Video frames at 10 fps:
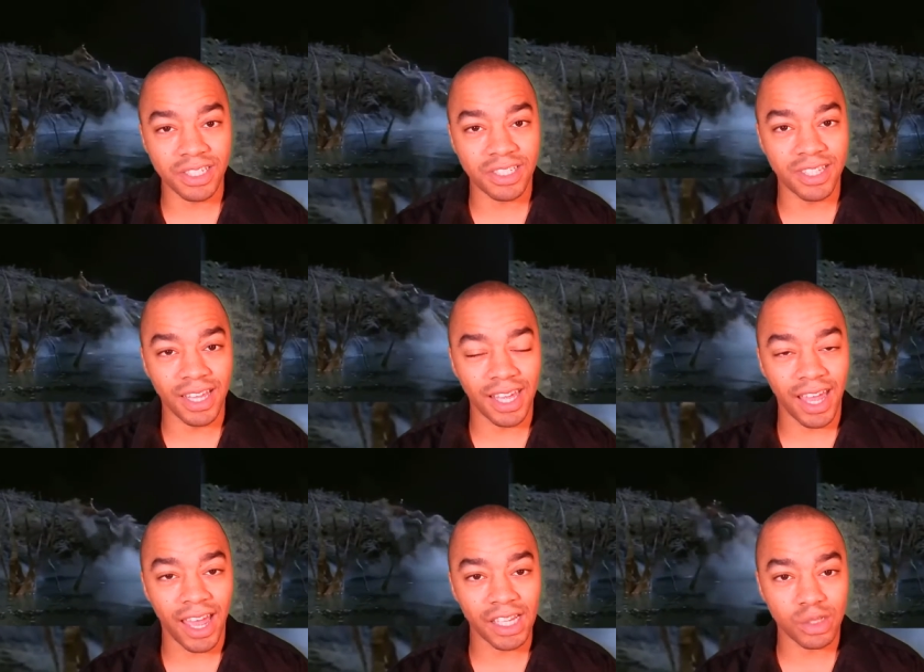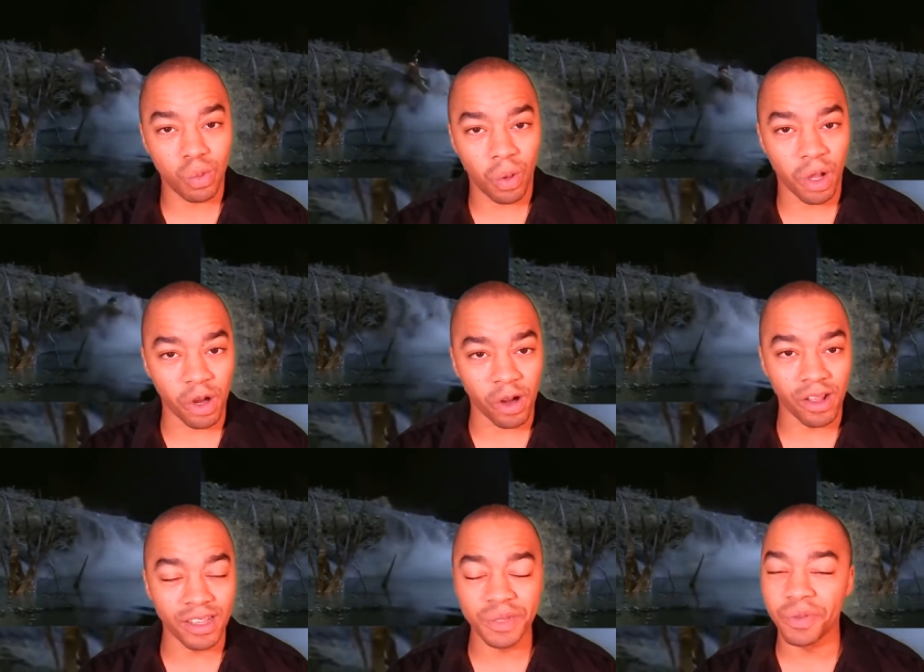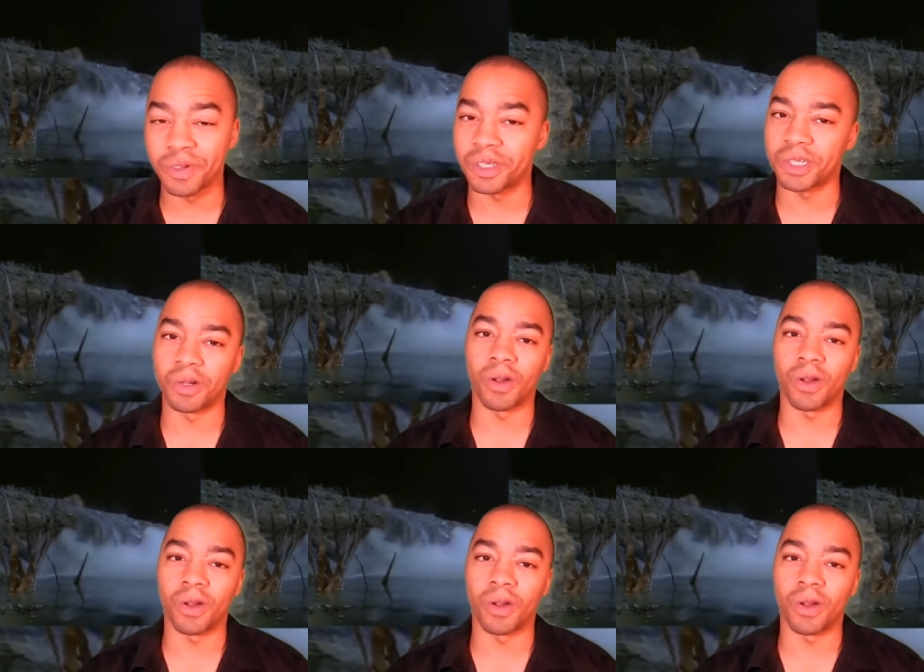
stinky ass water. This movie is so